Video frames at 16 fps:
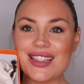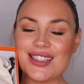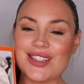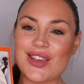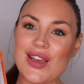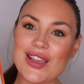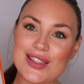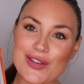
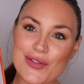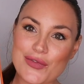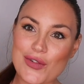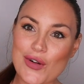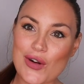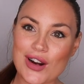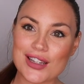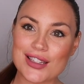So it's
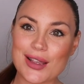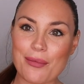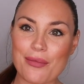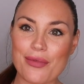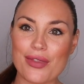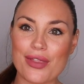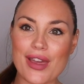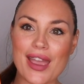of course
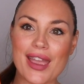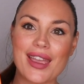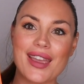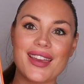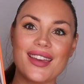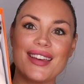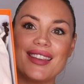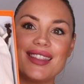
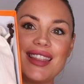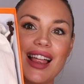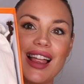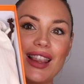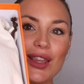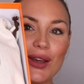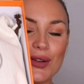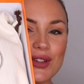something
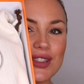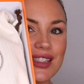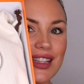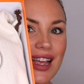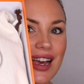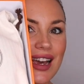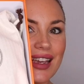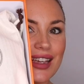that
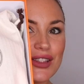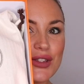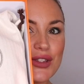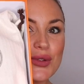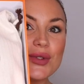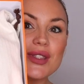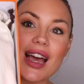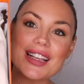looks like
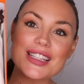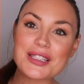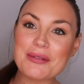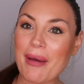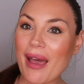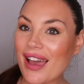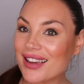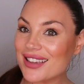two
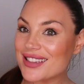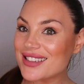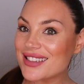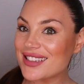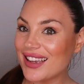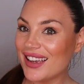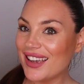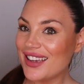dust bags.